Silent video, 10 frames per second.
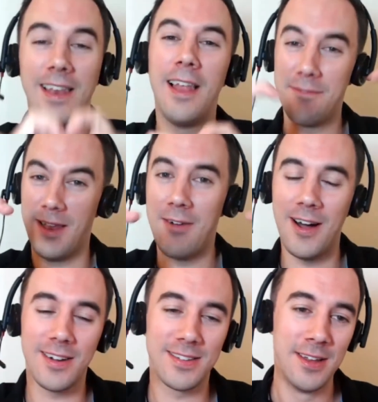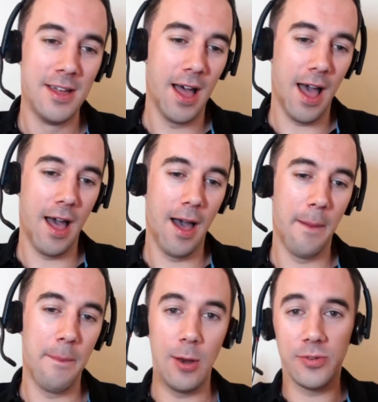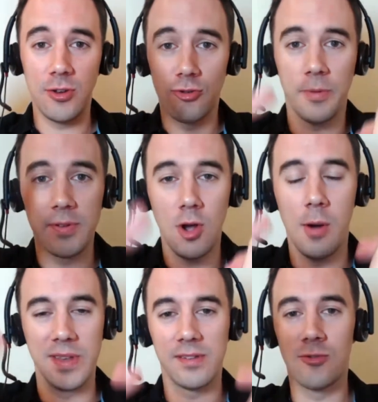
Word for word: love love hearts. Um, and also drop some comments.